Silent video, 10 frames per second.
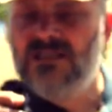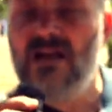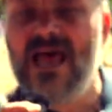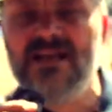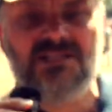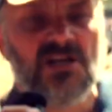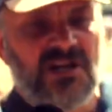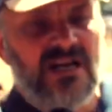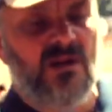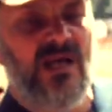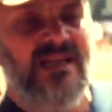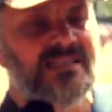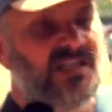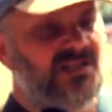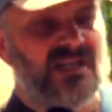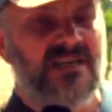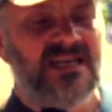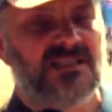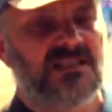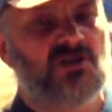So ladies and gentlemen, listen to this.